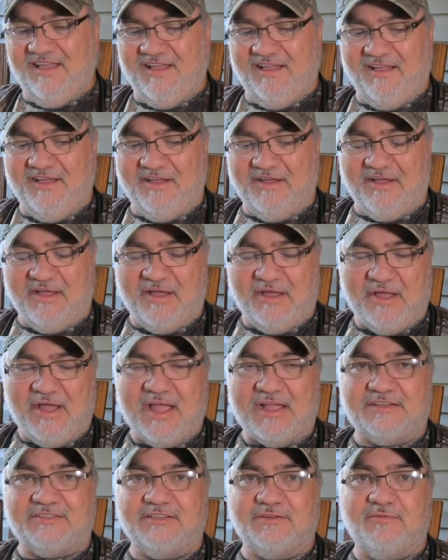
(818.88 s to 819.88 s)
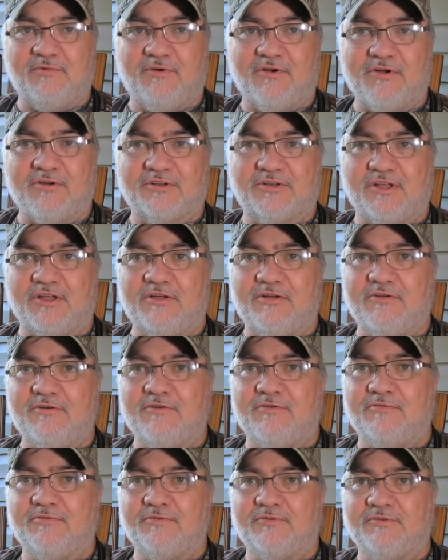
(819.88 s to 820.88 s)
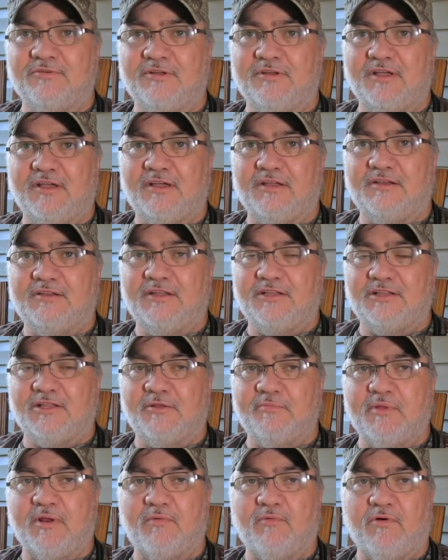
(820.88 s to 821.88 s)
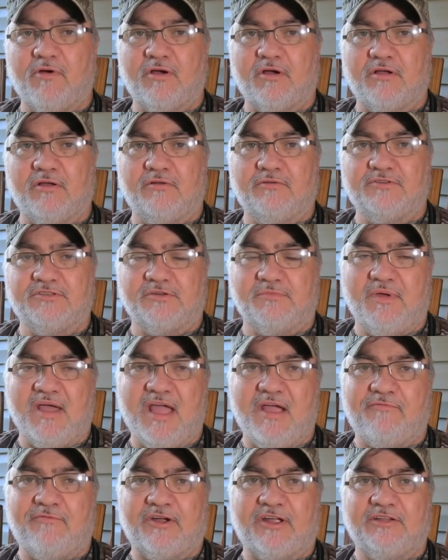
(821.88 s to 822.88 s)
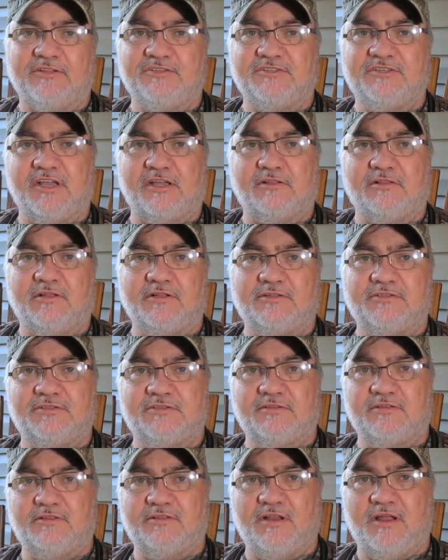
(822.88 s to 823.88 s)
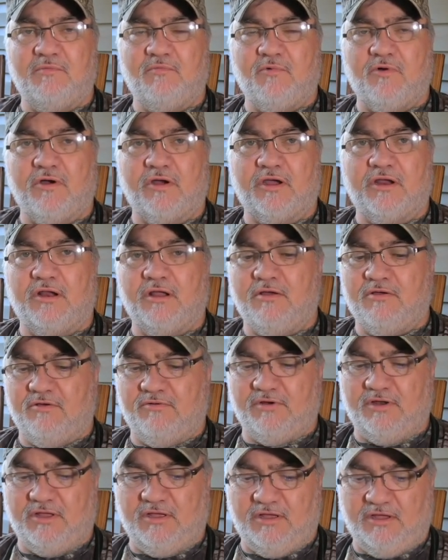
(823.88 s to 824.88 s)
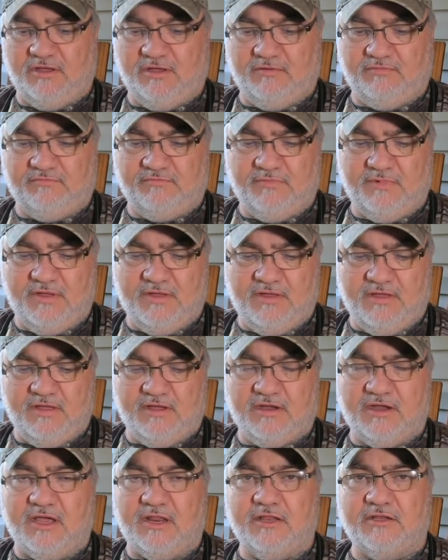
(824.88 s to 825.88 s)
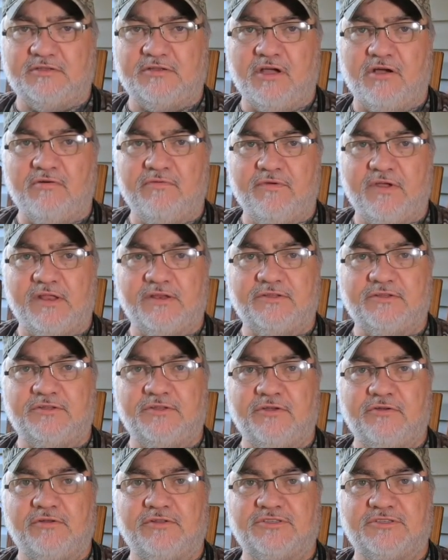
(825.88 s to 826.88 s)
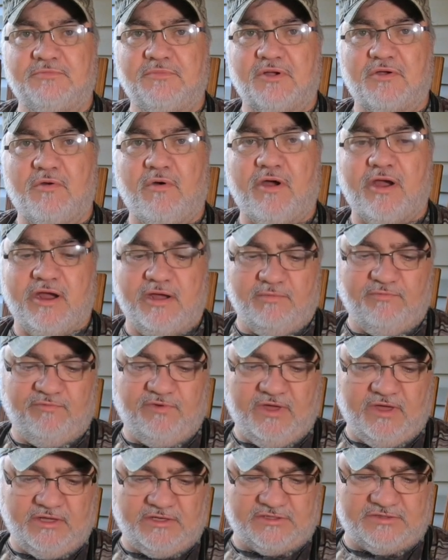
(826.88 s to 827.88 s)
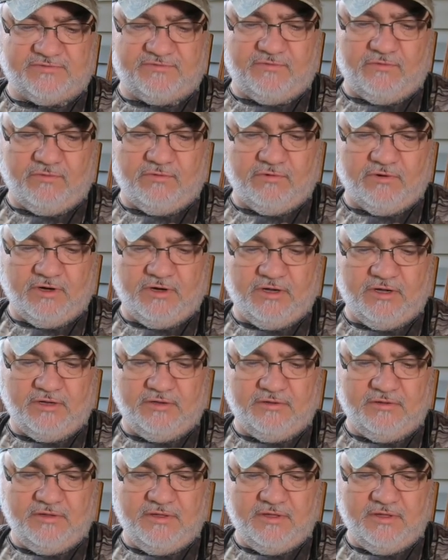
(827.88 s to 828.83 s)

uh, I actually worked on, did a little bit of work on some African cichlids that I'm working on. Um, kind of dove into doing some aquarium fish for uh,